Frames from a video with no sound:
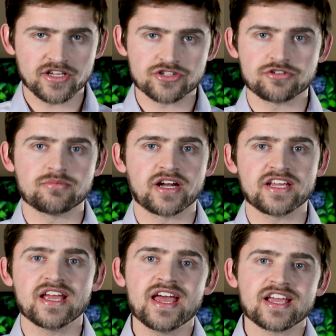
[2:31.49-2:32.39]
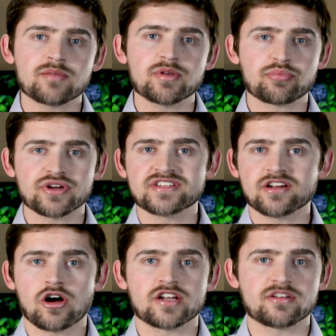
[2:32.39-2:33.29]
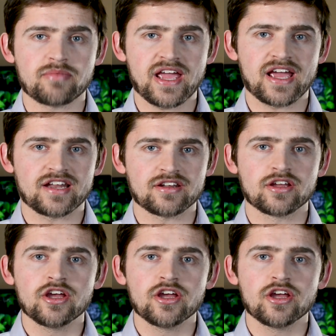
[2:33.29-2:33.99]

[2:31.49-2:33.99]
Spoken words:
issued money can be printed on demand,